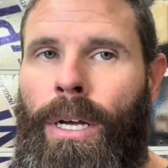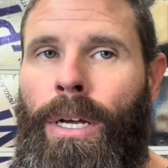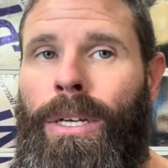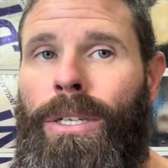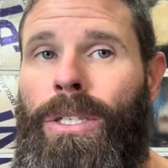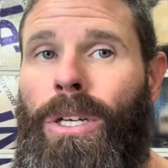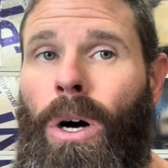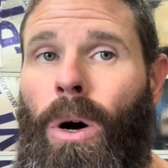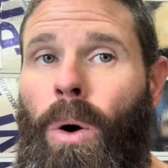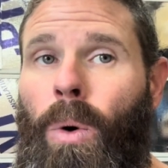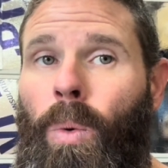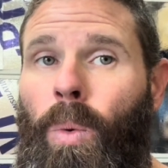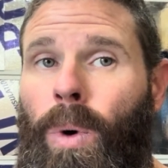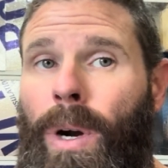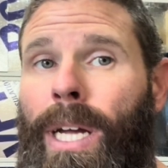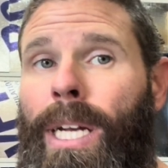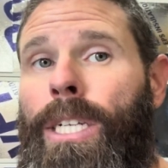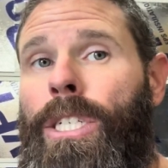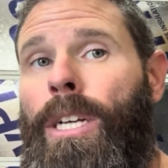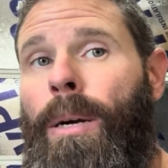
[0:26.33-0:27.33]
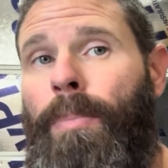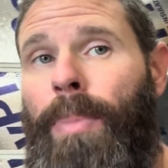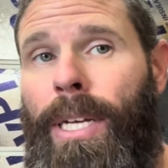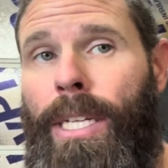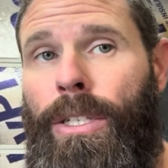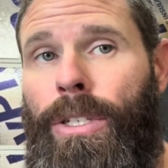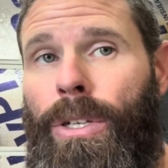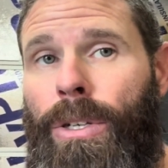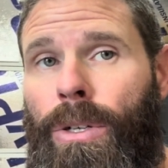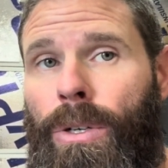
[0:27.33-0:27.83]
So we're going to jump
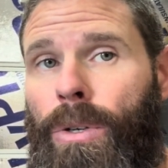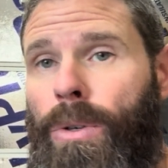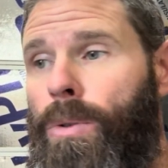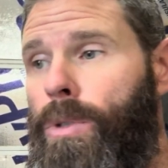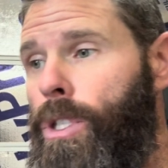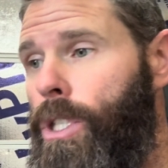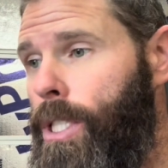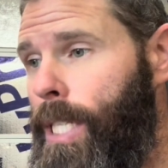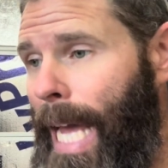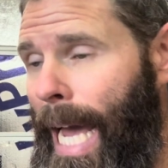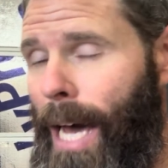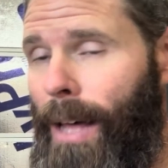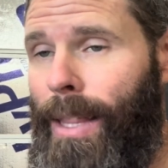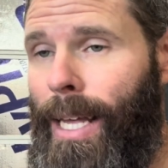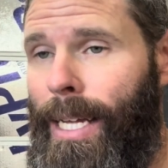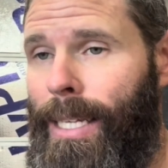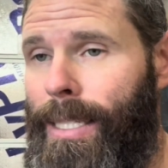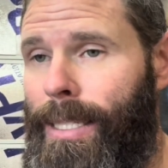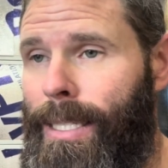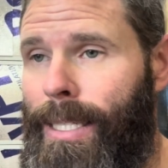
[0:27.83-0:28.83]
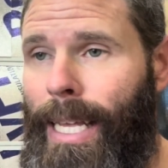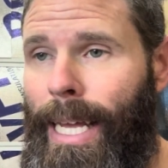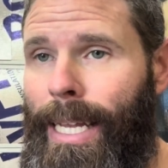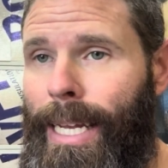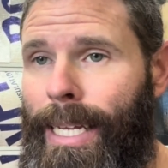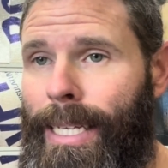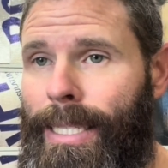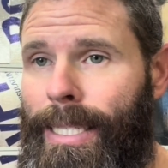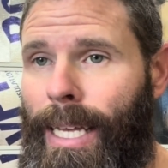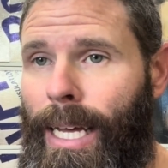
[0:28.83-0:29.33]
into just how that's
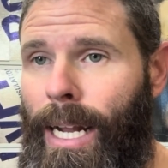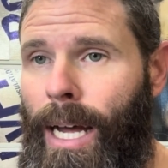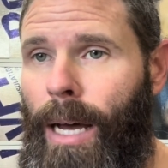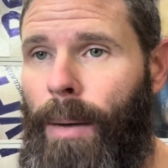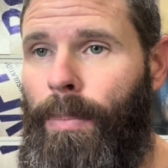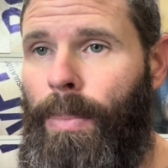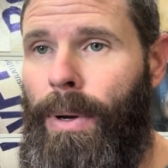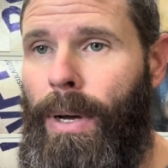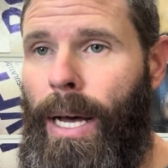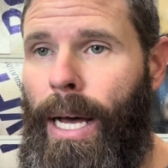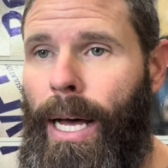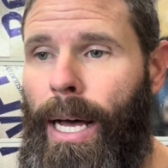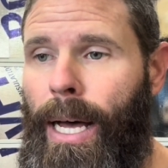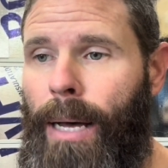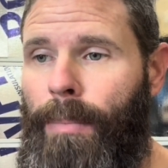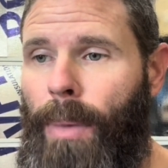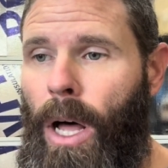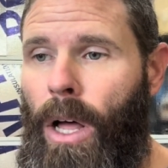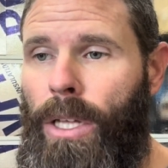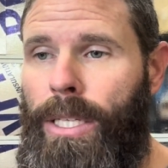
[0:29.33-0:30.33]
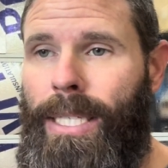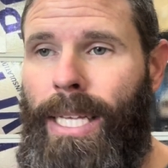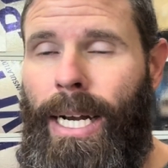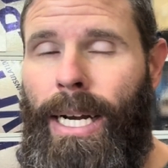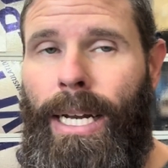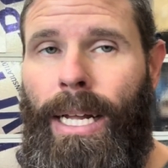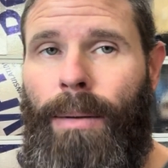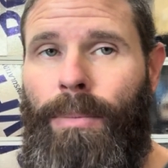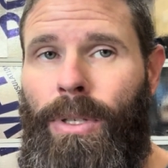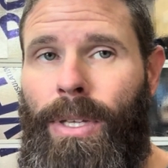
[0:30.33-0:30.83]
getting set up. Um, I'll set
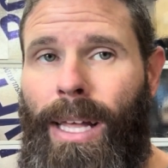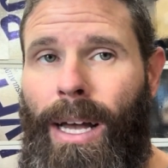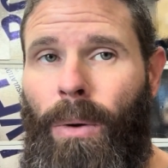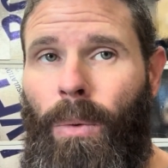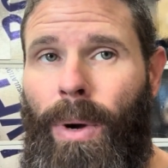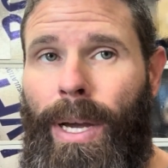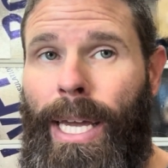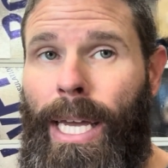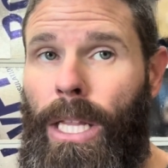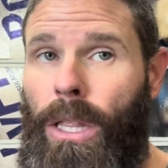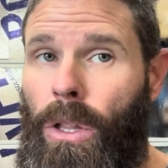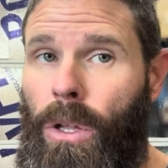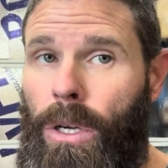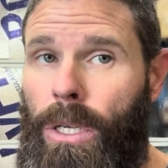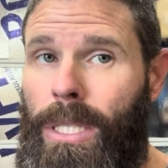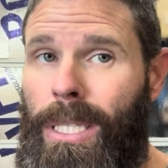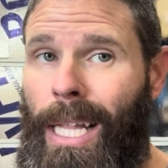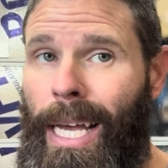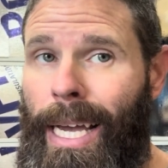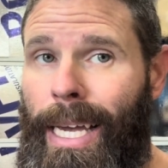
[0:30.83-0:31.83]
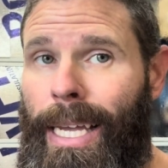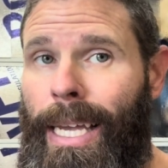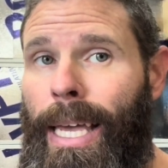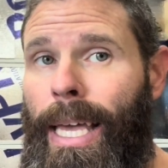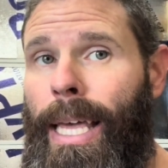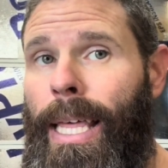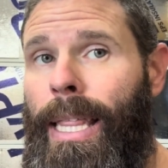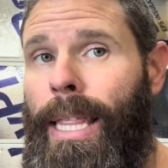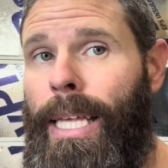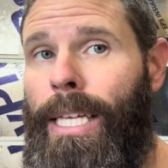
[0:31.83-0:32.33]
it up so that way it looks like
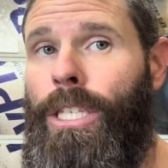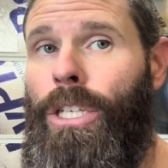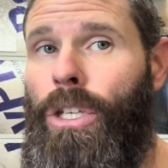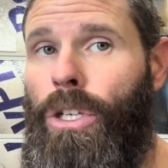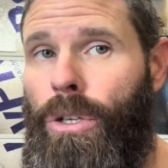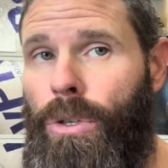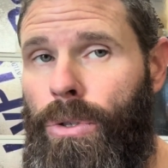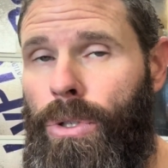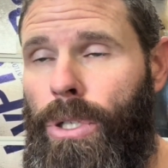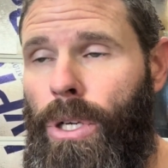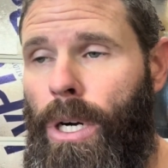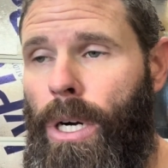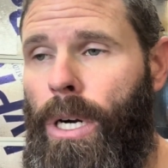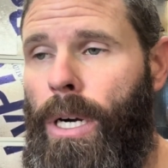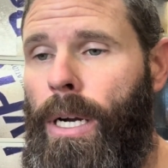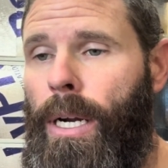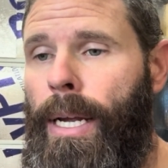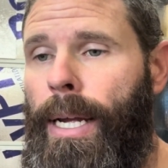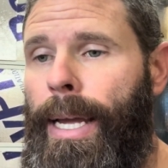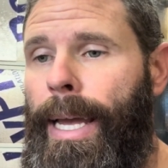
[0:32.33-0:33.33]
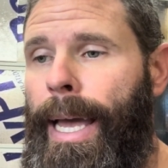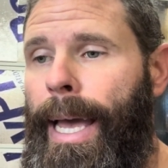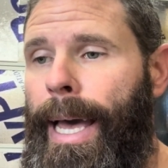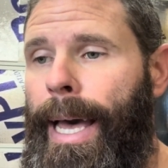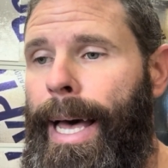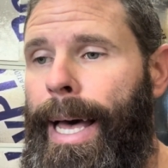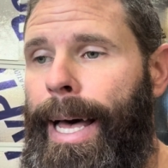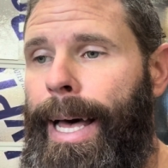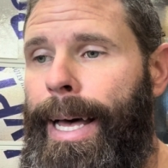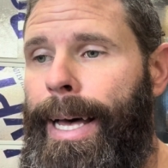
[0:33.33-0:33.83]
this user,
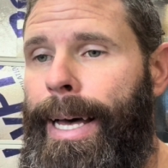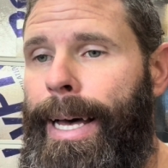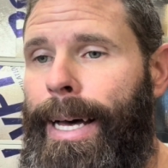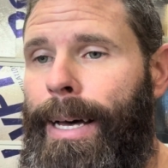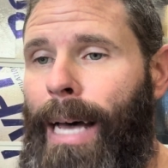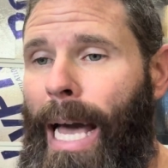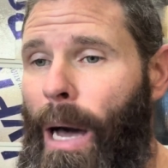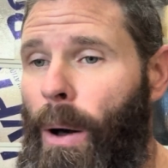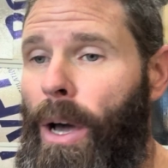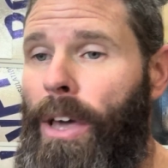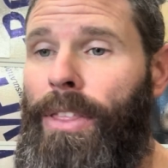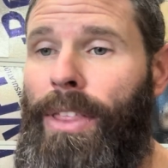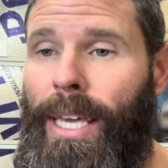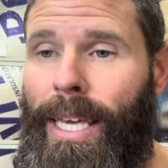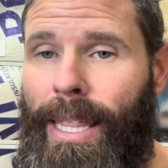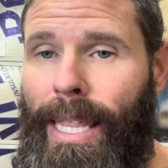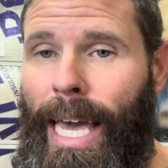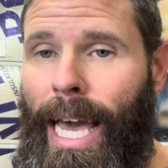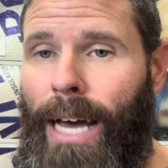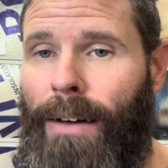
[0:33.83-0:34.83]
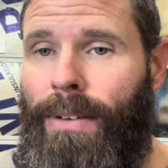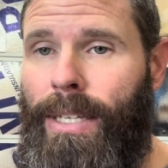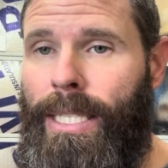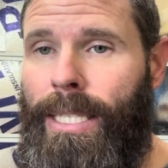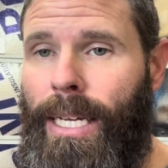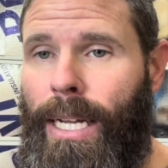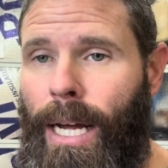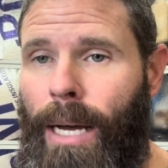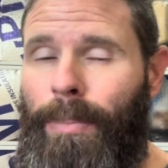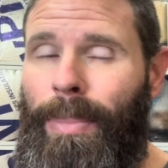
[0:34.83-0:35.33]
uh, how I think they have it
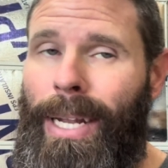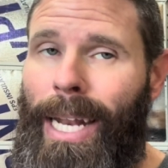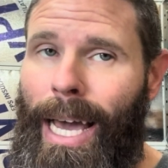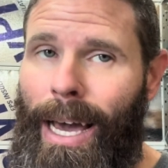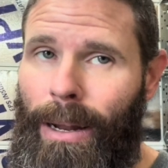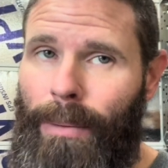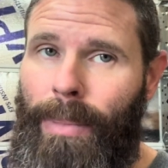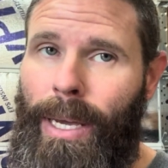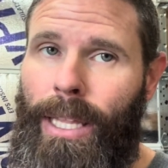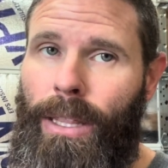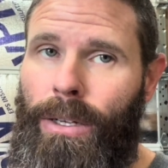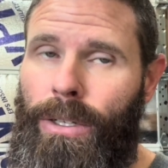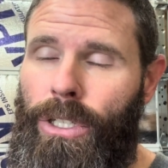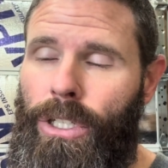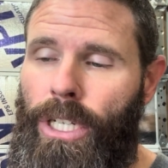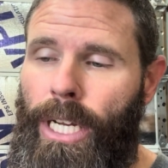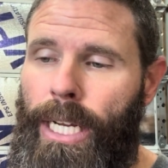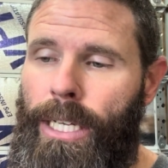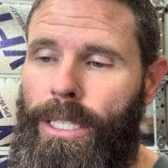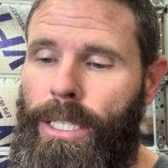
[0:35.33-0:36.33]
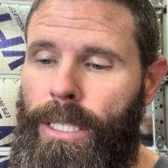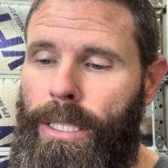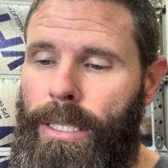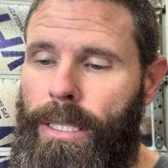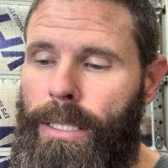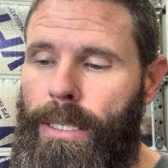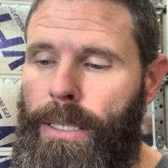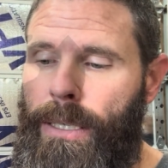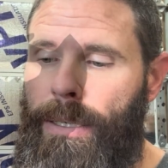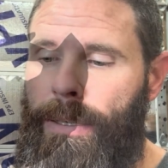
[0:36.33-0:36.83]
set up, and how to make those changes.